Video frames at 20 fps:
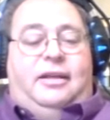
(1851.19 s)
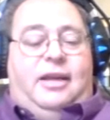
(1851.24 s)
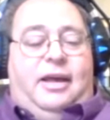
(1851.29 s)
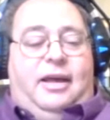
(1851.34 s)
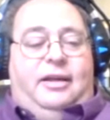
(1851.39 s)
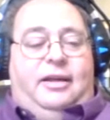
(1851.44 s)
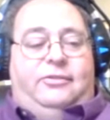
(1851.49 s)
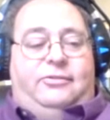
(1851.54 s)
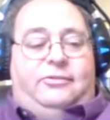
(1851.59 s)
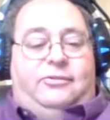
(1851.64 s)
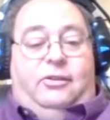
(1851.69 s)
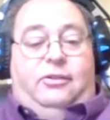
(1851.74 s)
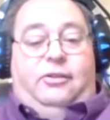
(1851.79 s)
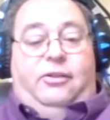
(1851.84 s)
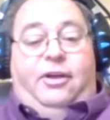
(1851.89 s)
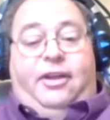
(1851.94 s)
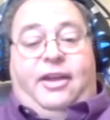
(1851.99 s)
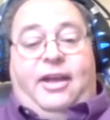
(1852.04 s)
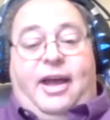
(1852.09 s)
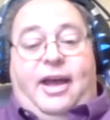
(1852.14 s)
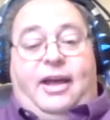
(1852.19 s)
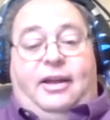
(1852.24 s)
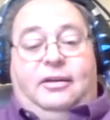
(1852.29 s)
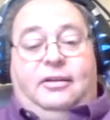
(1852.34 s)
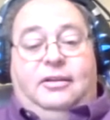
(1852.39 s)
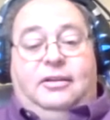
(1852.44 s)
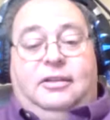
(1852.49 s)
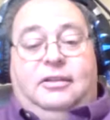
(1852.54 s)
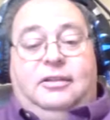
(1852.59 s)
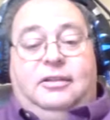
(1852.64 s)
or anything else like
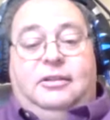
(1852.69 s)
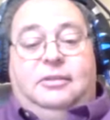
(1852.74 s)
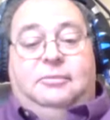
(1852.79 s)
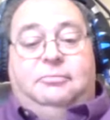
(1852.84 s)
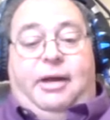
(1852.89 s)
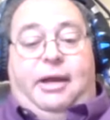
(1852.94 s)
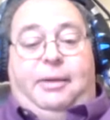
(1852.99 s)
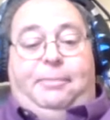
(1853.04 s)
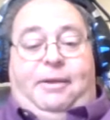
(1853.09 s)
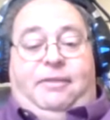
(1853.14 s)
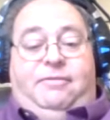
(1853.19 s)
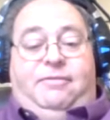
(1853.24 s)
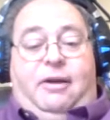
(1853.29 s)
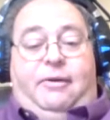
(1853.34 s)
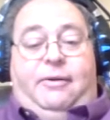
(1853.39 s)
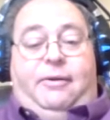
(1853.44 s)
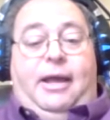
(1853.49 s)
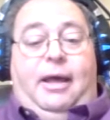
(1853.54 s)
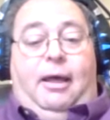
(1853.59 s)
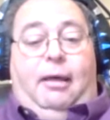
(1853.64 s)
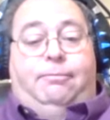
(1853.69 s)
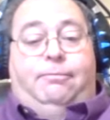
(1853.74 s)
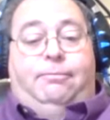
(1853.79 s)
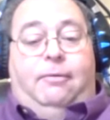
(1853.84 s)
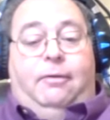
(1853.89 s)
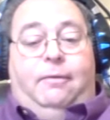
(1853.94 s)
that is not going to be admitted